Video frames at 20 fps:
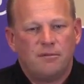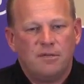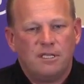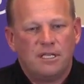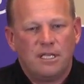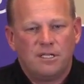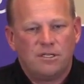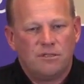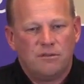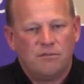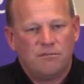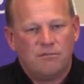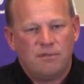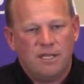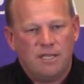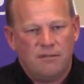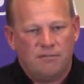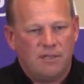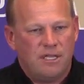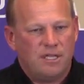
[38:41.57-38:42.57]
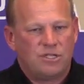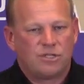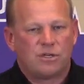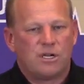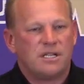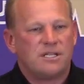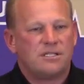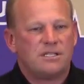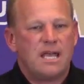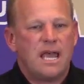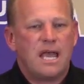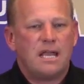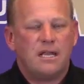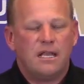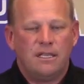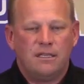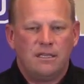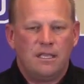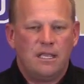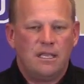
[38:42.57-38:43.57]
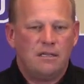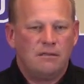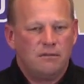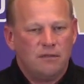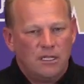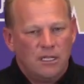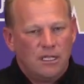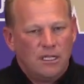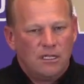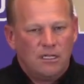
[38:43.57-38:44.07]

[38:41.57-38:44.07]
I mean, they trust that, and then